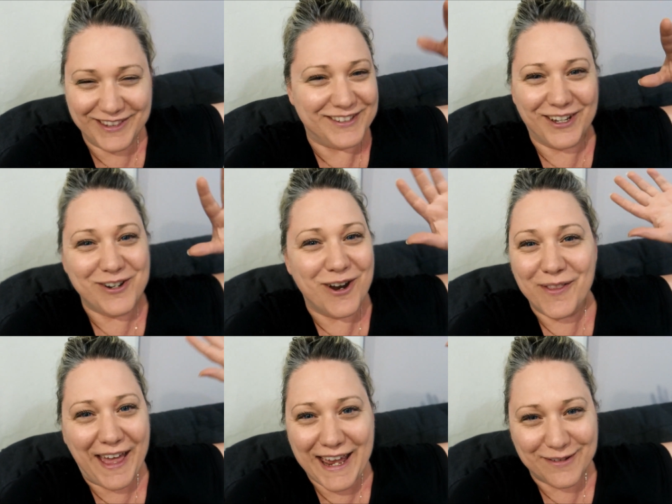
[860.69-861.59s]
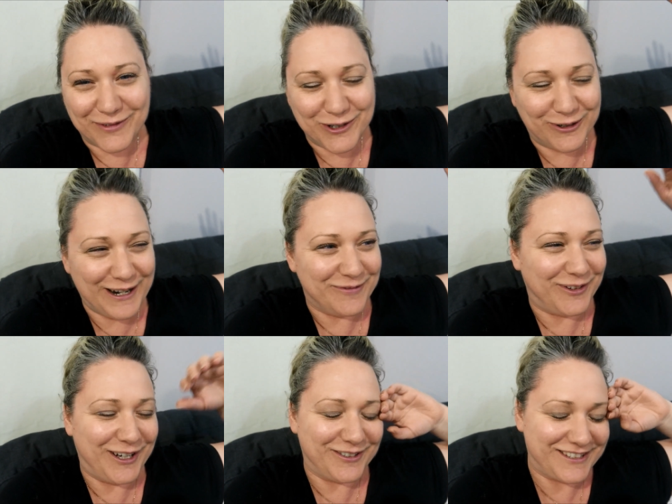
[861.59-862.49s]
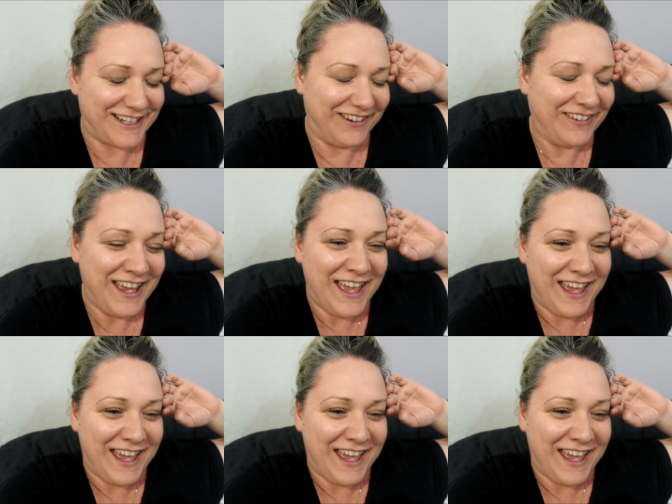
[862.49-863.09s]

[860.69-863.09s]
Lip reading: And so not the AFL Grand Final stuff.